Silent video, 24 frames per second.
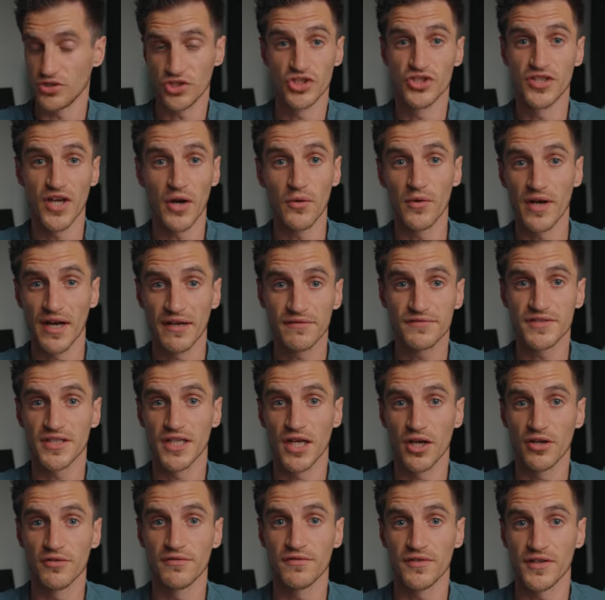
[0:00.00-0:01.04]
You don't have to
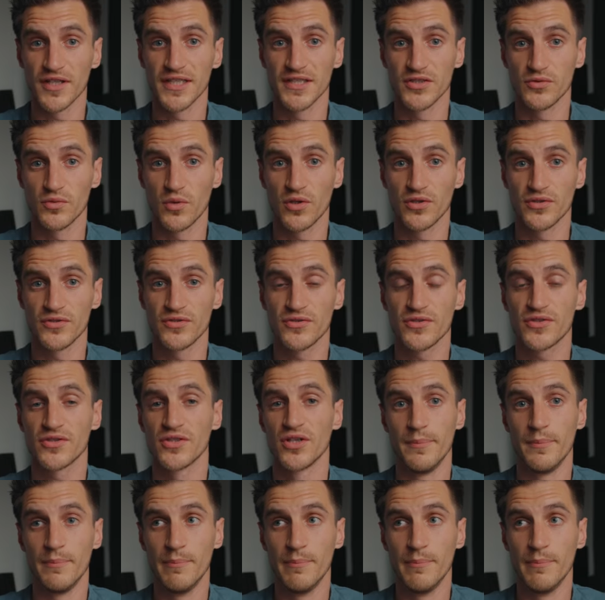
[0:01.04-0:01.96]
go for these ones,